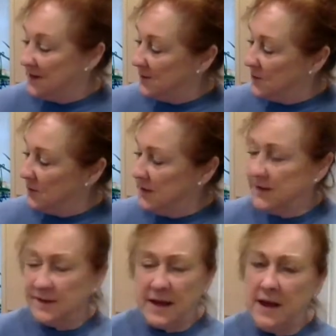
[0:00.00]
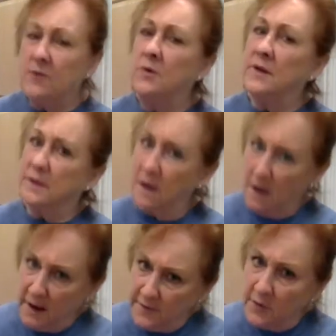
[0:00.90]
So this is Henry's
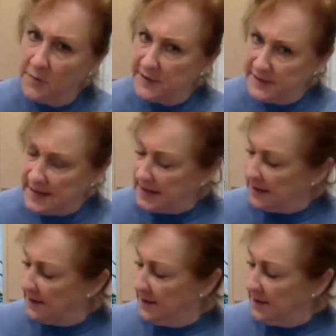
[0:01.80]
awful mistake.